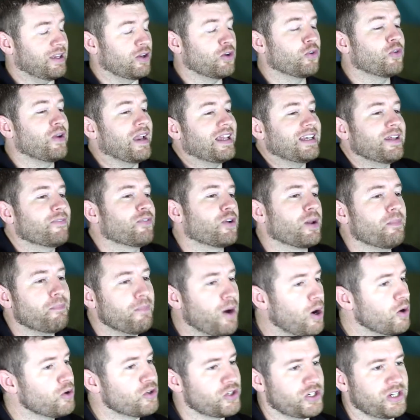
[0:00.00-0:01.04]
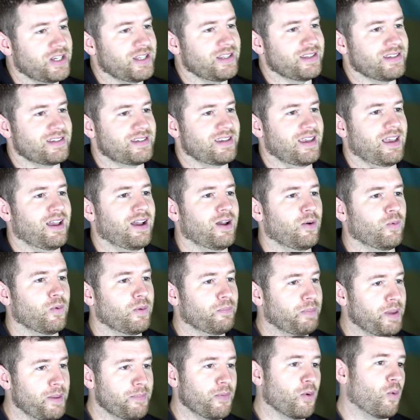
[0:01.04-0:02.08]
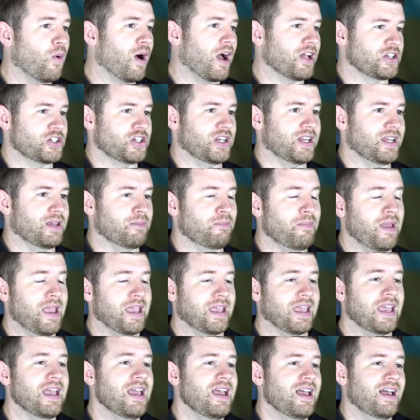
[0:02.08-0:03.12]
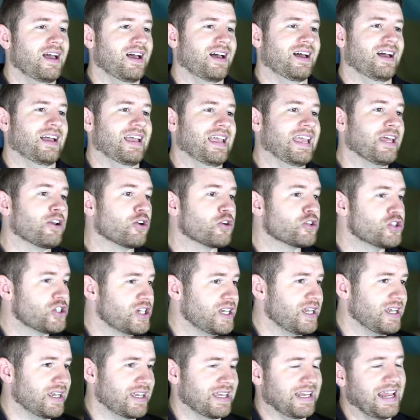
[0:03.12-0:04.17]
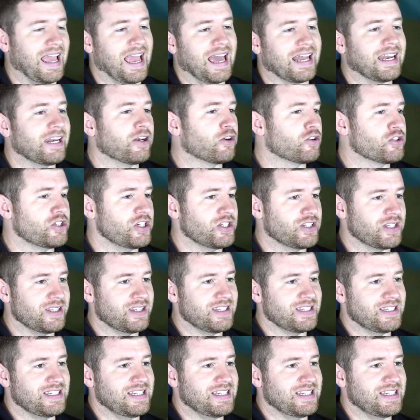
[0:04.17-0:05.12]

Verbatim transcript: can create different emotions uh, when people watch it. It can make uh, energy, it can add energy to the